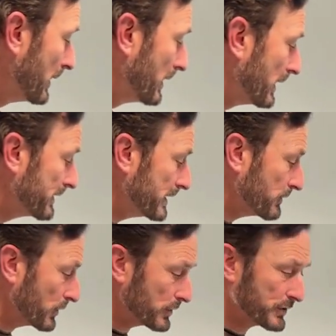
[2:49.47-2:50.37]
And then
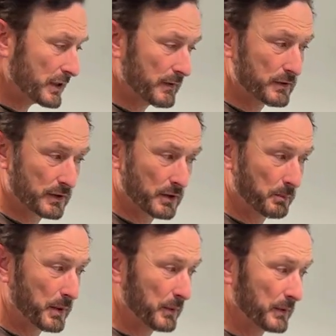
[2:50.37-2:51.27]
you've got your servers and
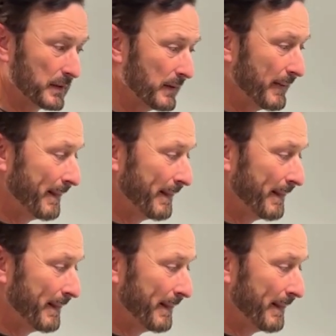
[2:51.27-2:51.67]
compute.